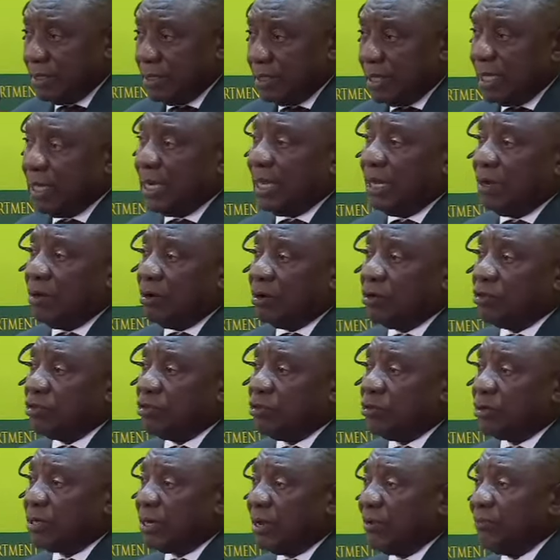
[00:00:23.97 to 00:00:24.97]
that are
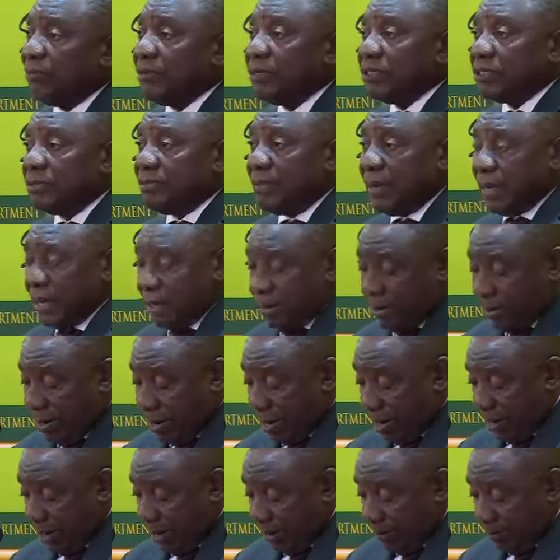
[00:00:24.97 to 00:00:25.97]
also ravaged by
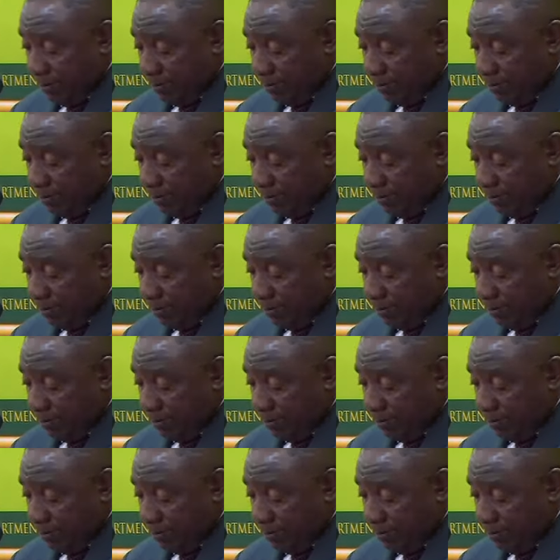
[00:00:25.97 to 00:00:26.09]
crime.